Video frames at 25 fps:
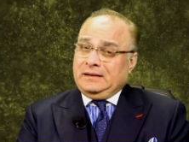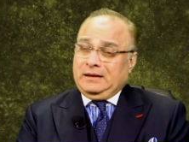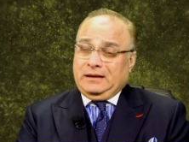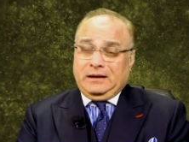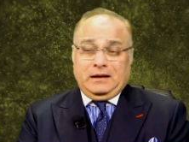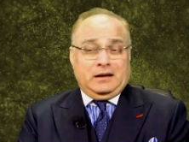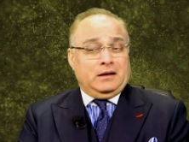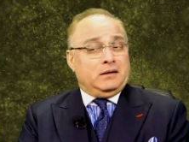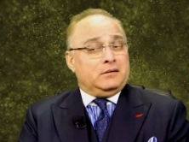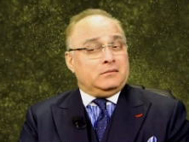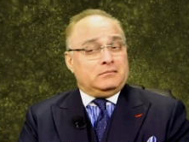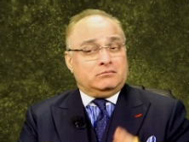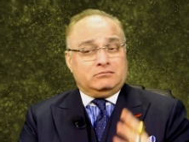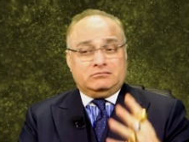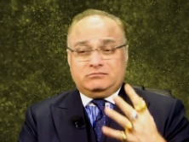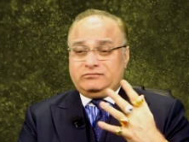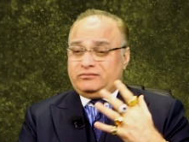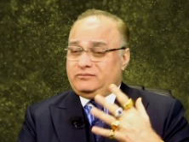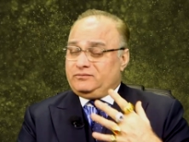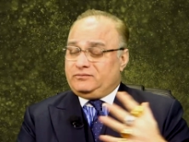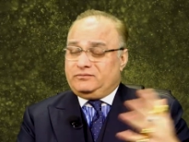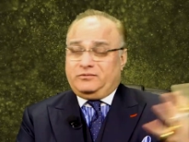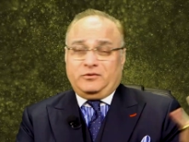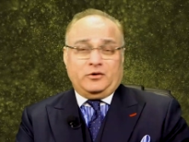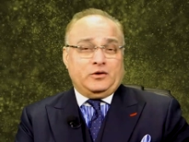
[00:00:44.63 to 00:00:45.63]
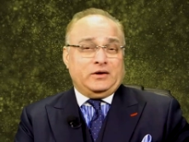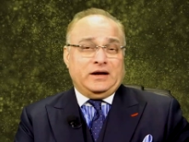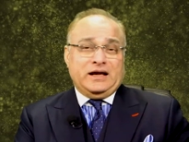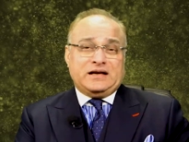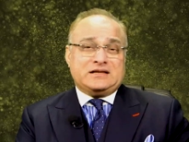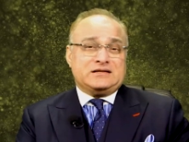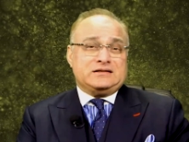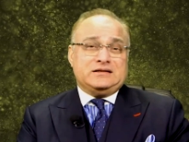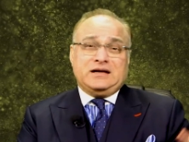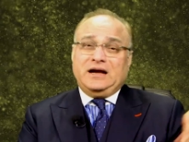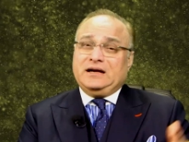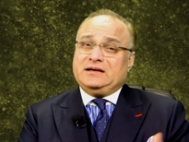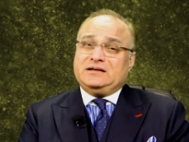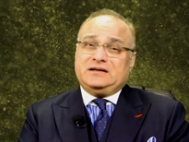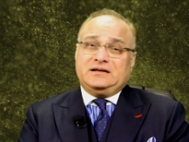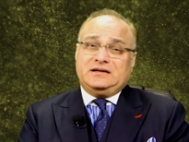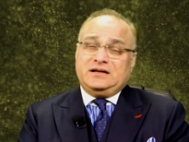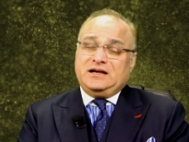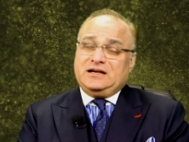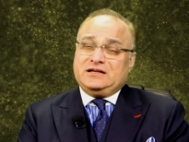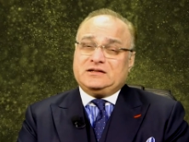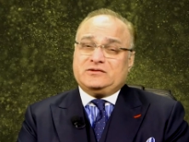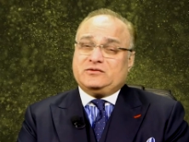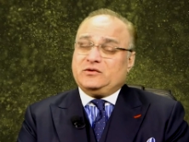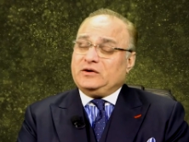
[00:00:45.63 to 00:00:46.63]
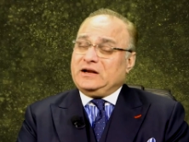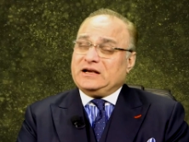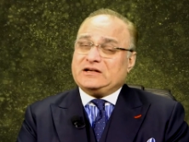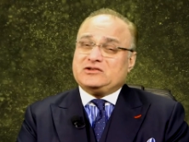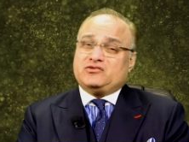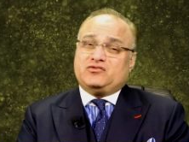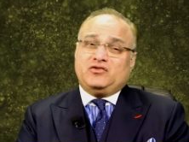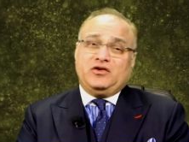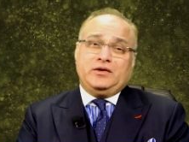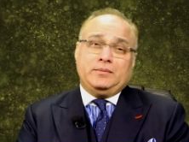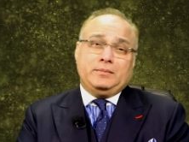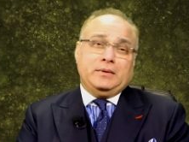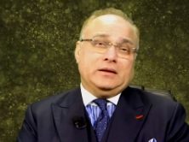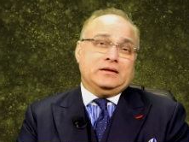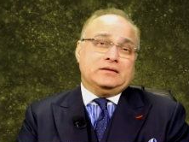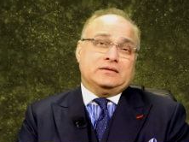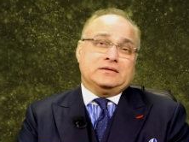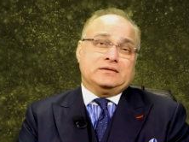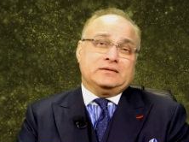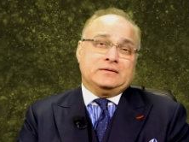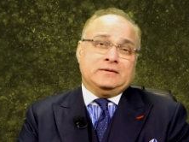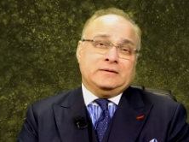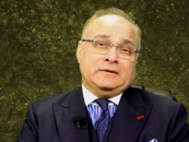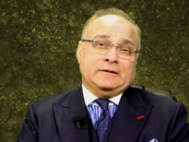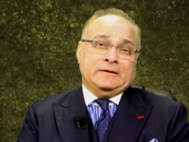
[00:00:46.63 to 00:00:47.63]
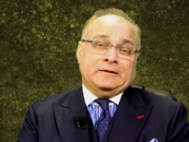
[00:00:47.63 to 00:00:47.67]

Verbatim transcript: and for next 90 days, for next three months.